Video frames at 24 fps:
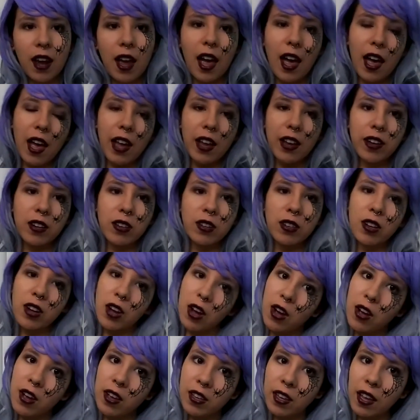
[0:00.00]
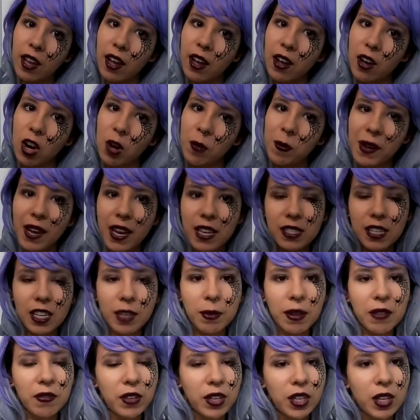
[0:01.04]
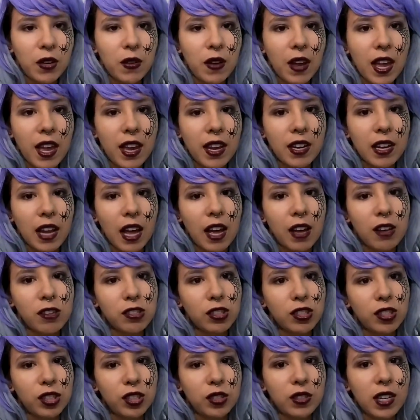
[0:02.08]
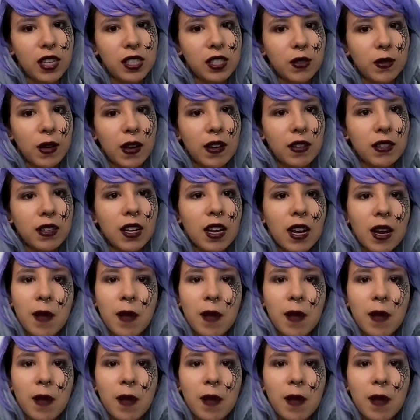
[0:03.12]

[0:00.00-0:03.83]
And yeah, hope you guys liked my video and I'll see you guys around.